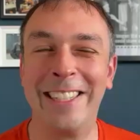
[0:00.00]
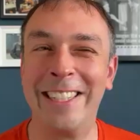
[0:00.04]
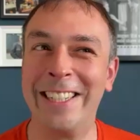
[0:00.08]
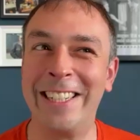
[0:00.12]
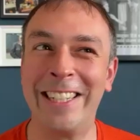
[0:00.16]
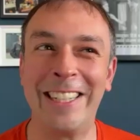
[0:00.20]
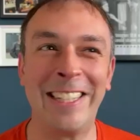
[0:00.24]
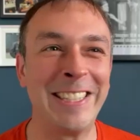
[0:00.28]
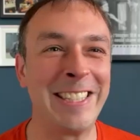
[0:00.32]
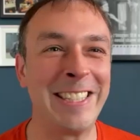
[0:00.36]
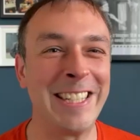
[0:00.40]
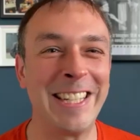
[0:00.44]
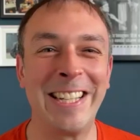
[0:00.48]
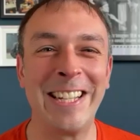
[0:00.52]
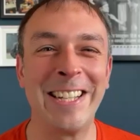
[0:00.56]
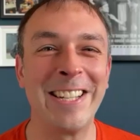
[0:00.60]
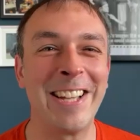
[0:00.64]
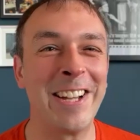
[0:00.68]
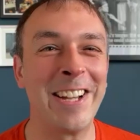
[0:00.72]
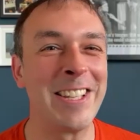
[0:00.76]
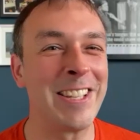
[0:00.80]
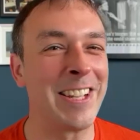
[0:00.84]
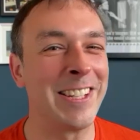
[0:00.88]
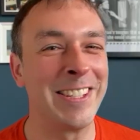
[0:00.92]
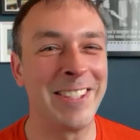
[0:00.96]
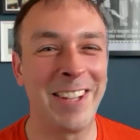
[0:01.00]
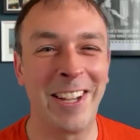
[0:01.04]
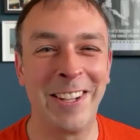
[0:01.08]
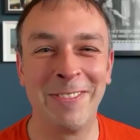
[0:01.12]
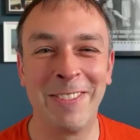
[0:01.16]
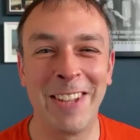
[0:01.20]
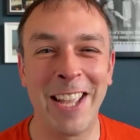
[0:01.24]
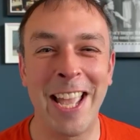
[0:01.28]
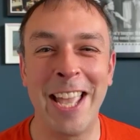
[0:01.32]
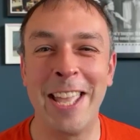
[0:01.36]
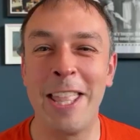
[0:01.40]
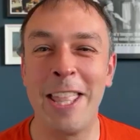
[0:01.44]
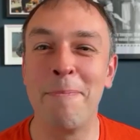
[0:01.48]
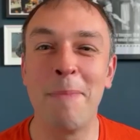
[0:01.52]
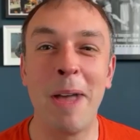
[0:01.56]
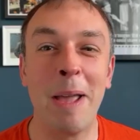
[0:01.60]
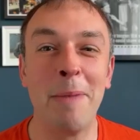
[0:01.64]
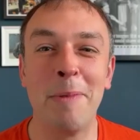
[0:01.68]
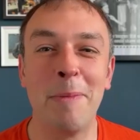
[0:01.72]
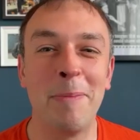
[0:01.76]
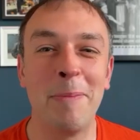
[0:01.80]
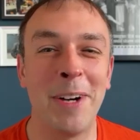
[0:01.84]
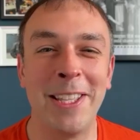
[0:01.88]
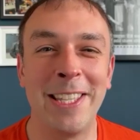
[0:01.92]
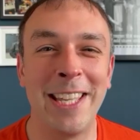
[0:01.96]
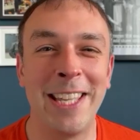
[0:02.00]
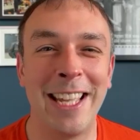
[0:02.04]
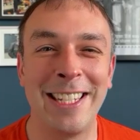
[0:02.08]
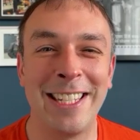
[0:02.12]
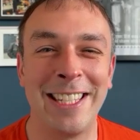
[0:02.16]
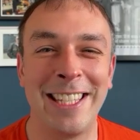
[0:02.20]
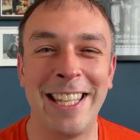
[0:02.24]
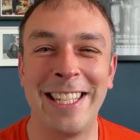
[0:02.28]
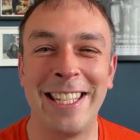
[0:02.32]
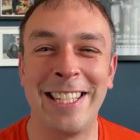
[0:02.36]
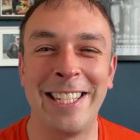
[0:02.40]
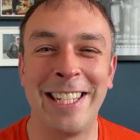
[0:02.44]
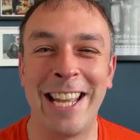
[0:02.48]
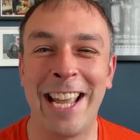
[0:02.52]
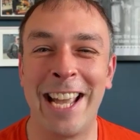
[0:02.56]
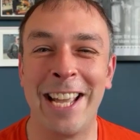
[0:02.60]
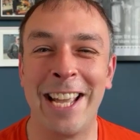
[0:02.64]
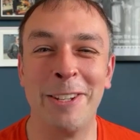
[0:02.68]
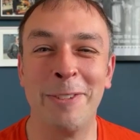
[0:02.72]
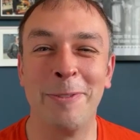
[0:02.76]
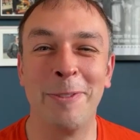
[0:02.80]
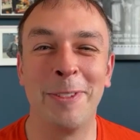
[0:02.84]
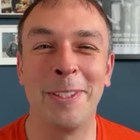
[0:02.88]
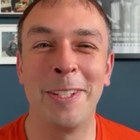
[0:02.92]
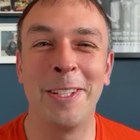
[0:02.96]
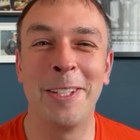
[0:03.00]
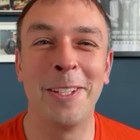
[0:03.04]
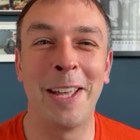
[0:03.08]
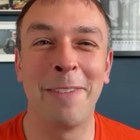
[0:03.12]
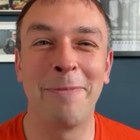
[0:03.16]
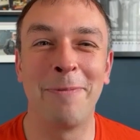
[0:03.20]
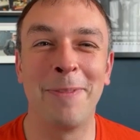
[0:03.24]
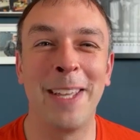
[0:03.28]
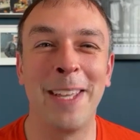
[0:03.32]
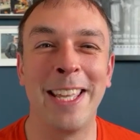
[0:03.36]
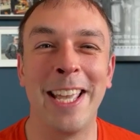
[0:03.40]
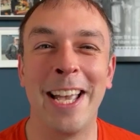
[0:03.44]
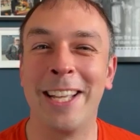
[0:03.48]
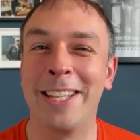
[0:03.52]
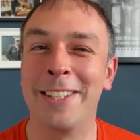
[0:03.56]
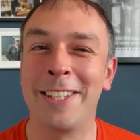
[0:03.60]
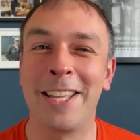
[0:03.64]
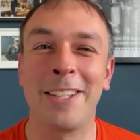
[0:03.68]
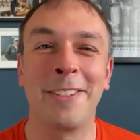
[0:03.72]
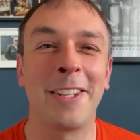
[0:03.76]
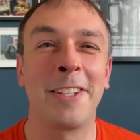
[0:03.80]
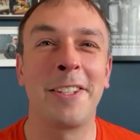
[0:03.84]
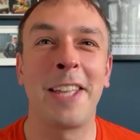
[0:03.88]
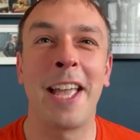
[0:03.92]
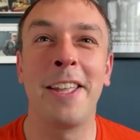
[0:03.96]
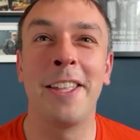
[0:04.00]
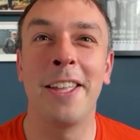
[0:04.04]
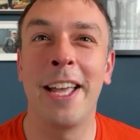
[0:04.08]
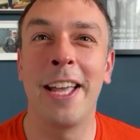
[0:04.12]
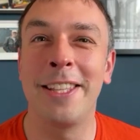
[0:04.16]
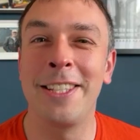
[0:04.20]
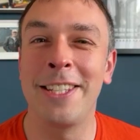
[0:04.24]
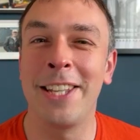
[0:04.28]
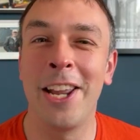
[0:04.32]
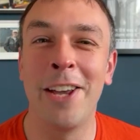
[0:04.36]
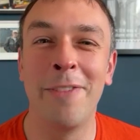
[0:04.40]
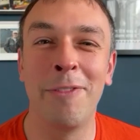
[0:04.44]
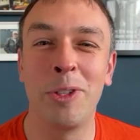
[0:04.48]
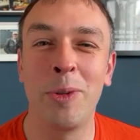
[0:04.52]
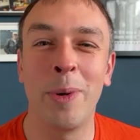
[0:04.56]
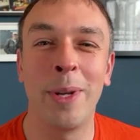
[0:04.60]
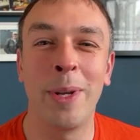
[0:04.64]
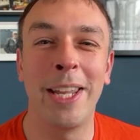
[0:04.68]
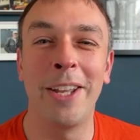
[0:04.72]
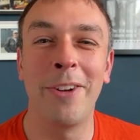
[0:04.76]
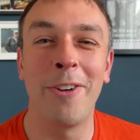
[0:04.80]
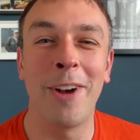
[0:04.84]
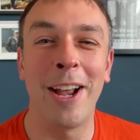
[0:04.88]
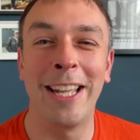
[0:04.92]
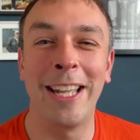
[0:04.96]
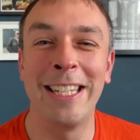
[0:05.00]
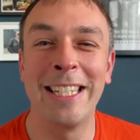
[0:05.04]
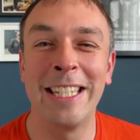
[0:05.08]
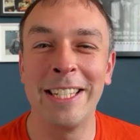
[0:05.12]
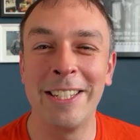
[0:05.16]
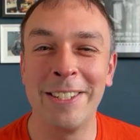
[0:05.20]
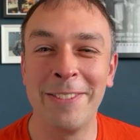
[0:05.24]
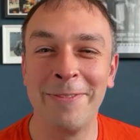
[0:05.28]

I'm getting, and maybe by the end of this chat, you'll have me handing over 20 grand.